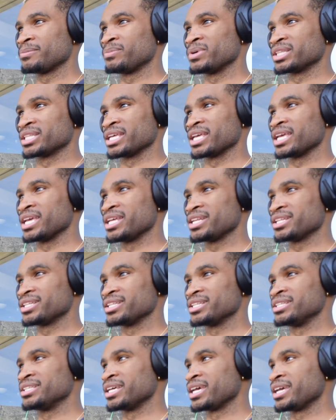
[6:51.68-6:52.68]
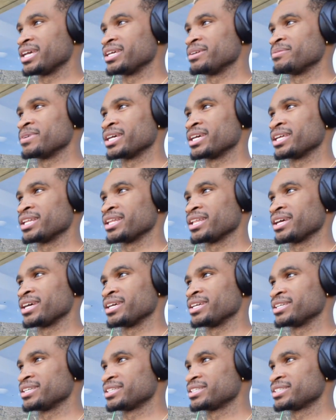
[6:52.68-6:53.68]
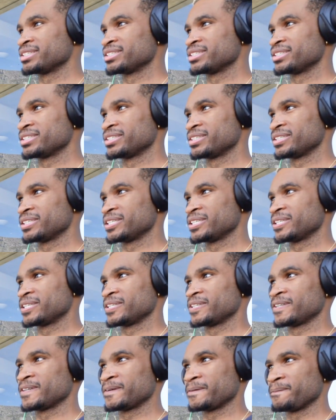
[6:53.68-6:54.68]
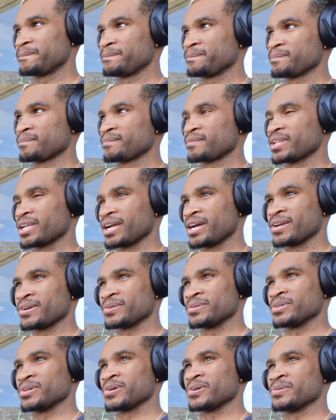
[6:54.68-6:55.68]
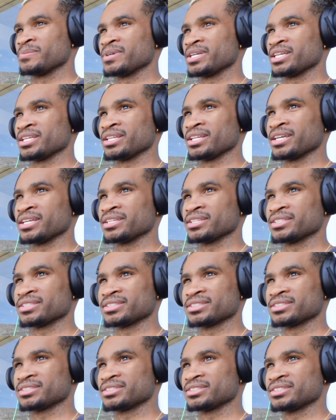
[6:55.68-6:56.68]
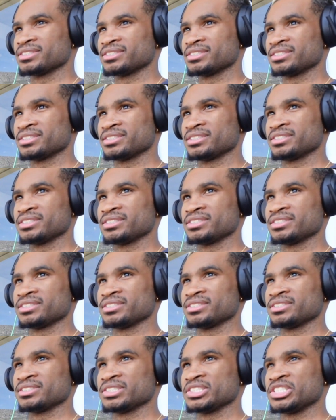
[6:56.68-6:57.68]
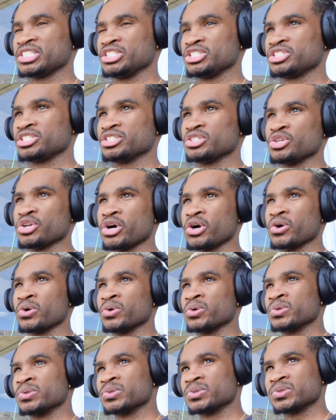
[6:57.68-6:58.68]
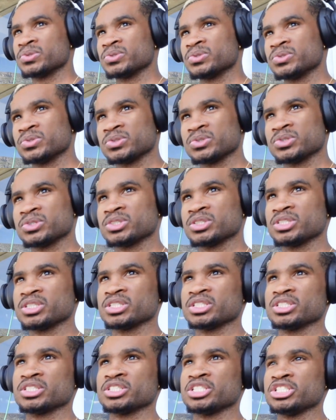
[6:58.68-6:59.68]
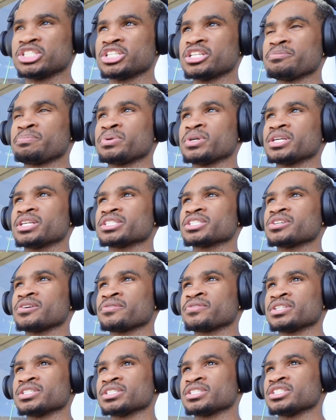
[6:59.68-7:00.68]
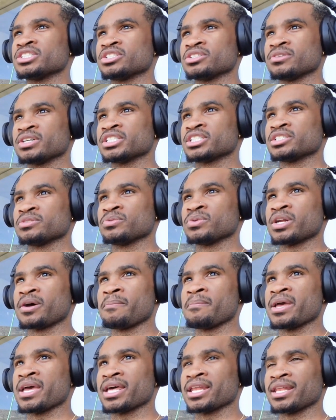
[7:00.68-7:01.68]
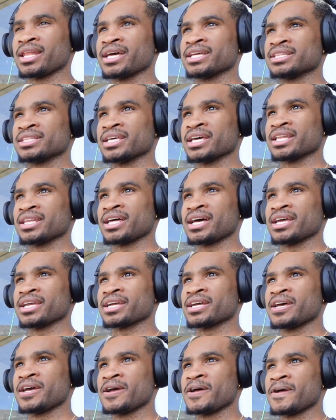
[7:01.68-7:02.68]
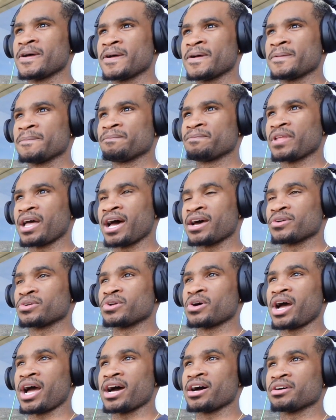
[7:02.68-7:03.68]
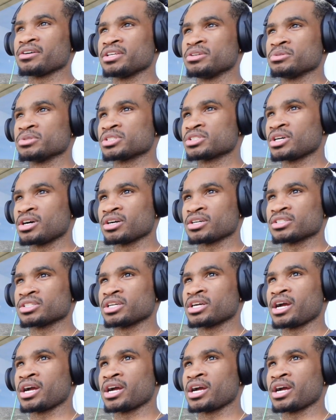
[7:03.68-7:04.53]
But at the end of the day, man, like, I don't know, man. Like, she should know. She shouldn't put herself in a situation with a man like that. Like, I don't know how he was talking to